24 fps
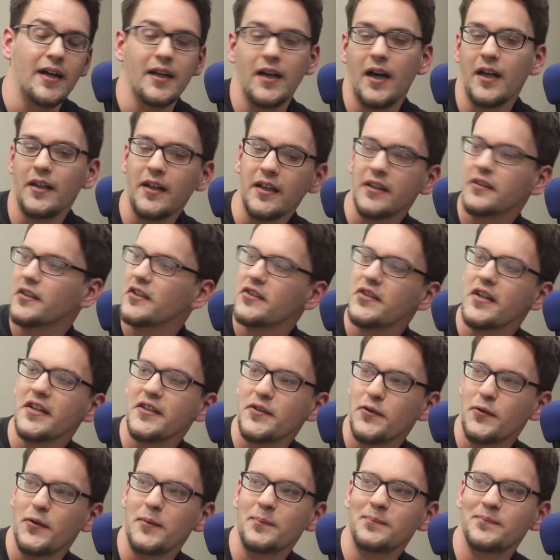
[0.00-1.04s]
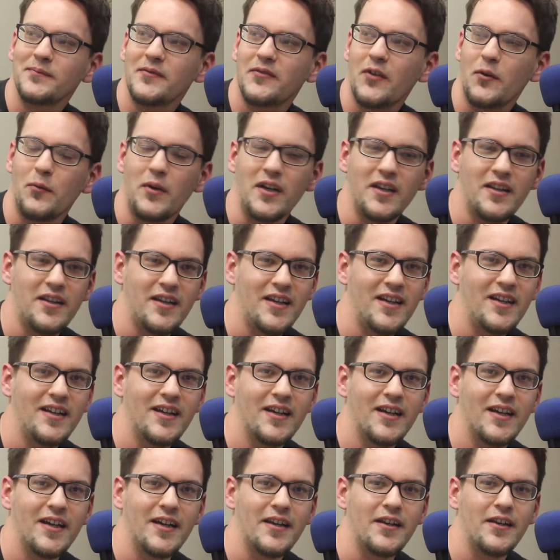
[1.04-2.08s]
like listening to them, for one thing,
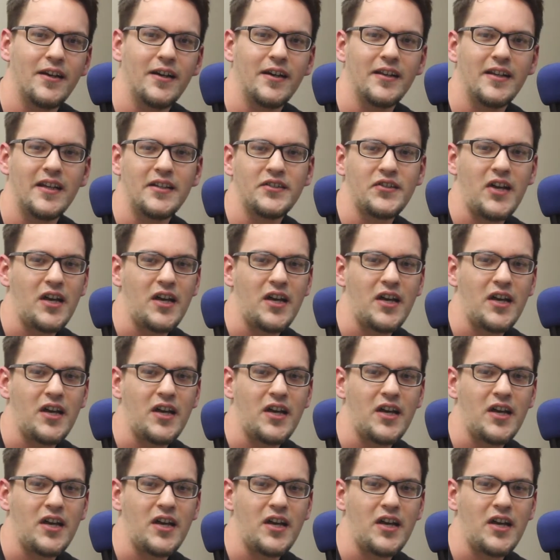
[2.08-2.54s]
and that's